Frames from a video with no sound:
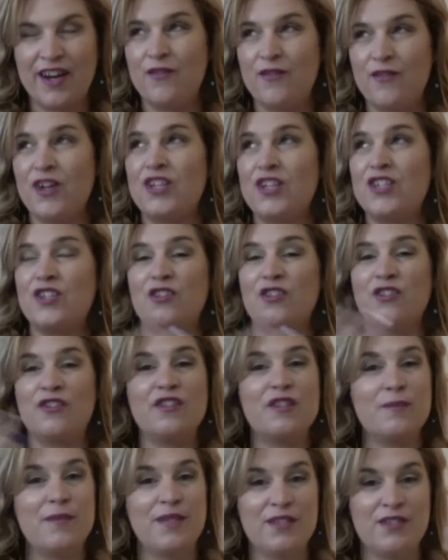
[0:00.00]
of our
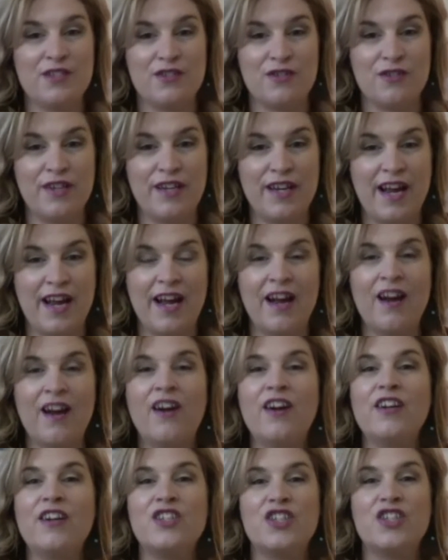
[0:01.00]
children's ministry at
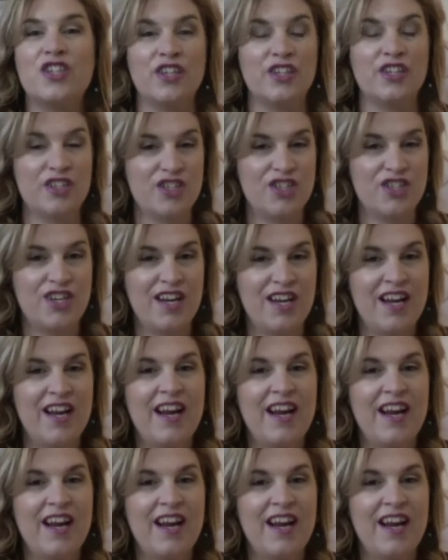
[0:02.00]
our church,